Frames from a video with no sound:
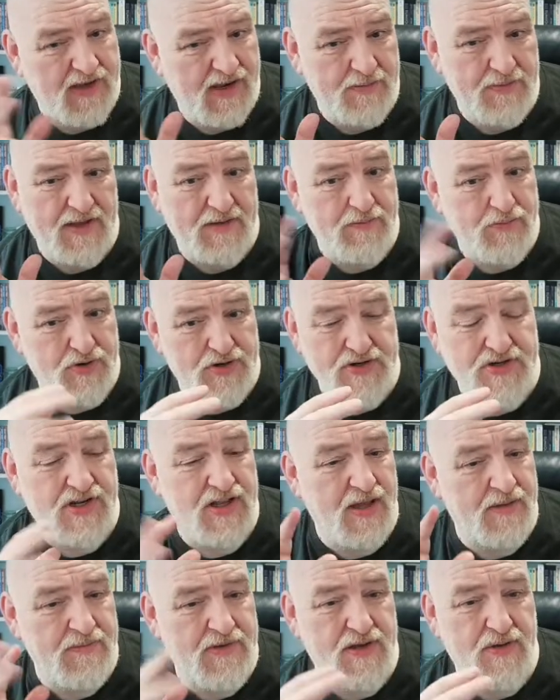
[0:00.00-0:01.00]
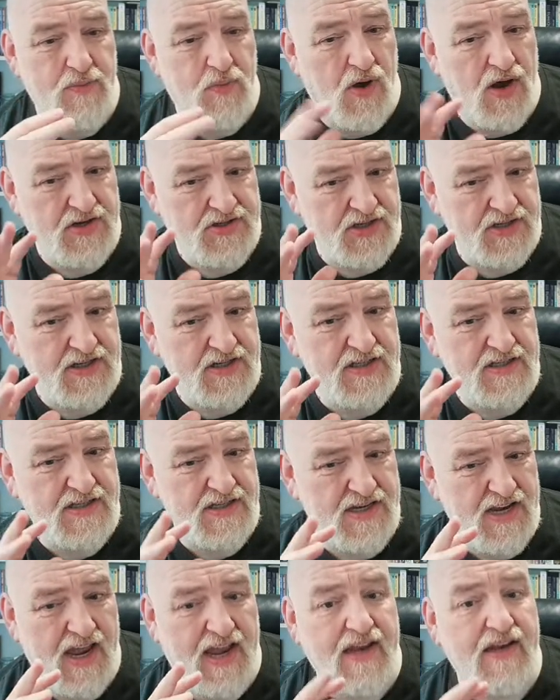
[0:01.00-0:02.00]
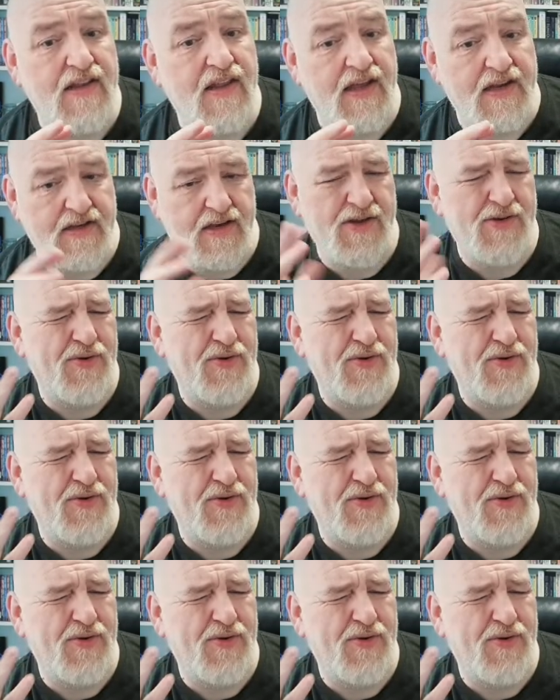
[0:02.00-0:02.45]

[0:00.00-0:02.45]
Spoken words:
you have like British Columbia, Washington State. Like no,